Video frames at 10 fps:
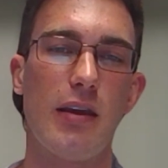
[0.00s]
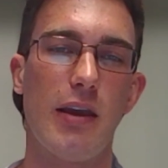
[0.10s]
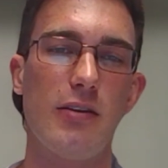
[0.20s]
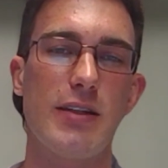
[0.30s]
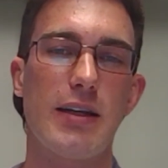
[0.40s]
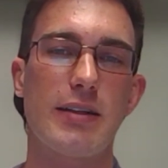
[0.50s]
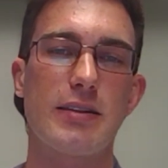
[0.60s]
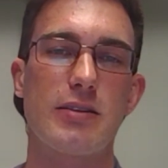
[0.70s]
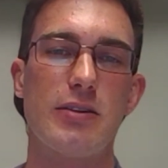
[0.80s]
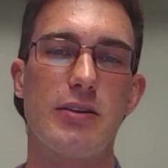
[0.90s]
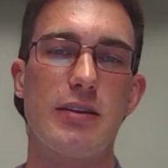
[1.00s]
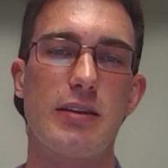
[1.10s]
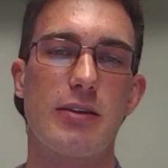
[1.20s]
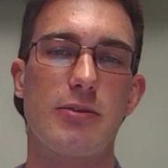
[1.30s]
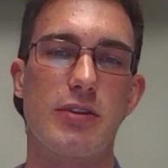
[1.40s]
Intertek concluded that
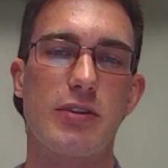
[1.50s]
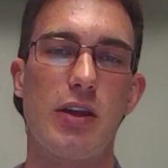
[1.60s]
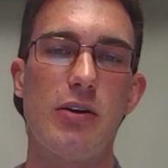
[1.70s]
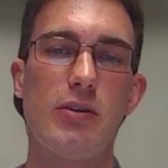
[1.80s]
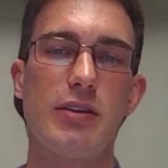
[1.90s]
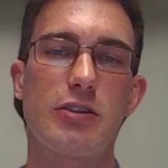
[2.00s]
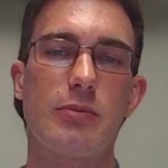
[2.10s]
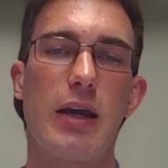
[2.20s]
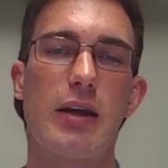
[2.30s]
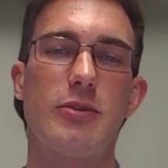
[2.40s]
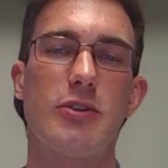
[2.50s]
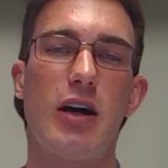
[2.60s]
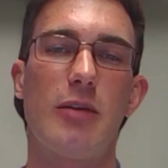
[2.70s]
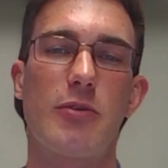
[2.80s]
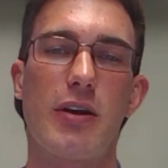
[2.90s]
there was no insurmountable
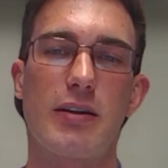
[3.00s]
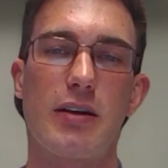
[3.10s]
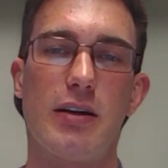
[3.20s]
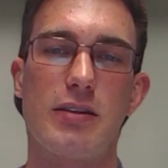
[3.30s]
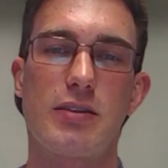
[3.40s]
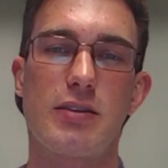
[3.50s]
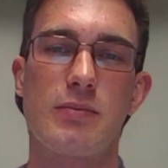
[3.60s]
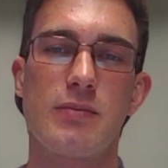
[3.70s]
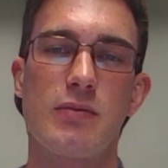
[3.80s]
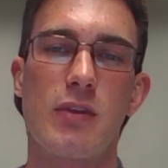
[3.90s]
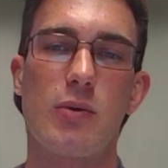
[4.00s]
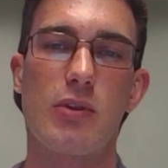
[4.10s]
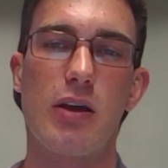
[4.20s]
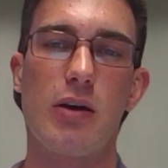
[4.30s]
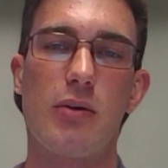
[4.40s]
operating costs with
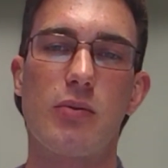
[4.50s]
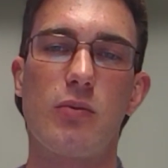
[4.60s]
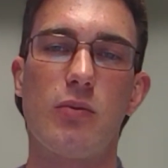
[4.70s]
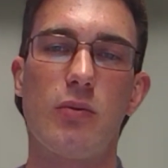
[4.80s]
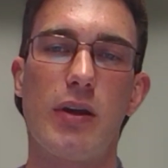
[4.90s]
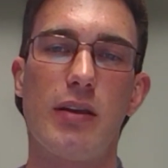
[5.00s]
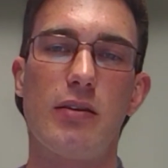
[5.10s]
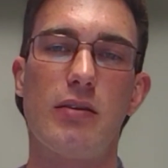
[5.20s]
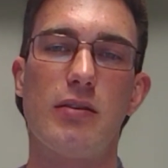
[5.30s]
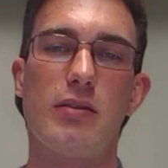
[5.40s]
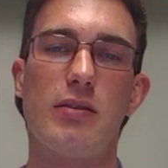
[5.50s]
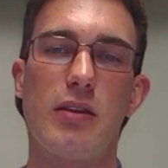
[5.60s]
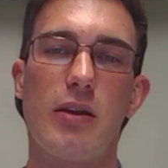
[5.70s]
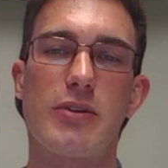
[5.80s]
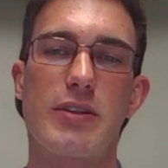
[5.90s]

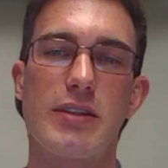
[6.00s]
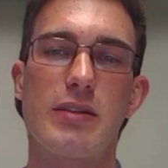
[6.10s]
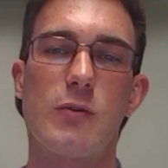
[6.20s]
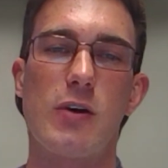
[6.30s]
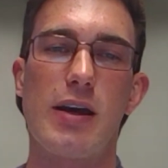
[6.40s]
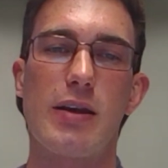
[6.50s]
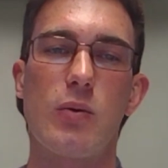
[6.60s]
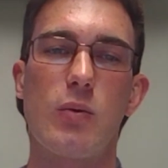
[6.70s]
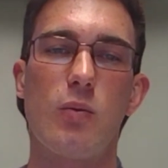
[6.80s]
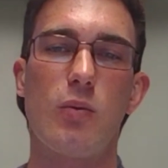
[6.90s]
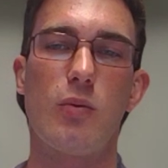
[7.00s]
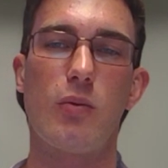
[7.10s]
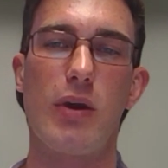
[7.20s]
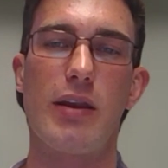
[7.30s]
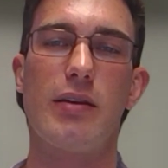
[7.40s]
lower system-wide
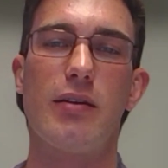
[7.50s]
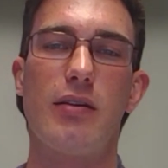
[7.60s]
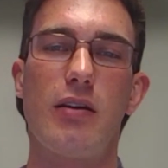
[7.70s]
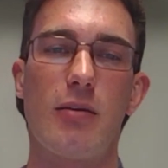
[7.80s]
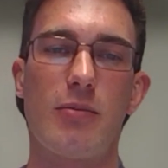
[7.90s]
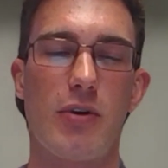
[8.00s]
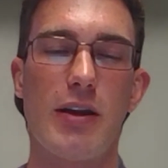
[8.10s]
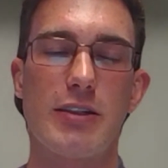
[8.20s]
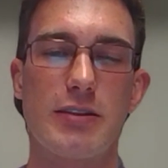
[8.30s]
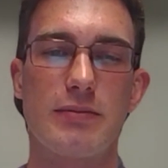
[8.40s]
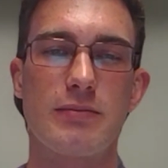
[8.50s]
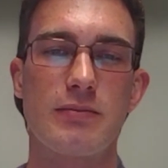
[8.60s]
wind operation.